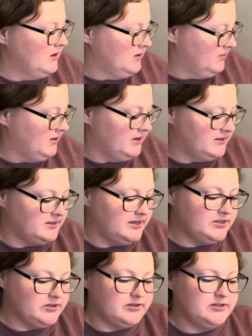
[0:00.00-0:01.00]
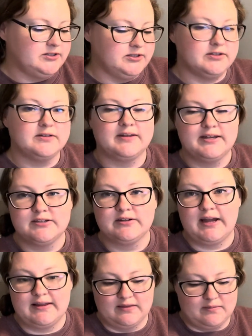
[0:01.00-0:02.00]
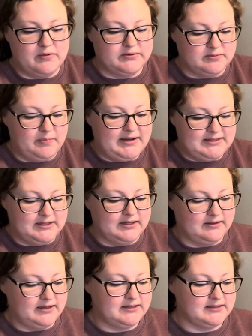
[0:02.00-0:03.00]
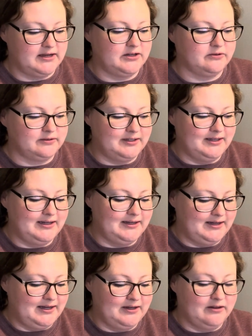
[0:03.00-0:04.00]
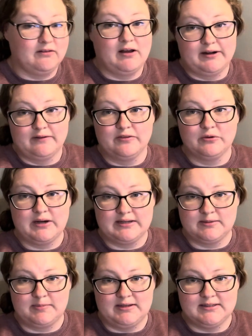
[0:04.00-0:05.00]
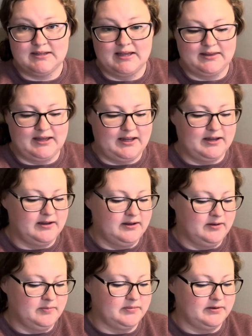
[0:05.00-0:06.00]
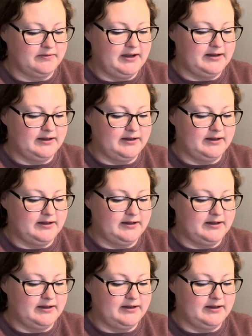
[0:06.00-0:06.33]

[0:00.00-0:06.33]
Because these are like the most basic things that you'll need in a lot of the recipes that they provide.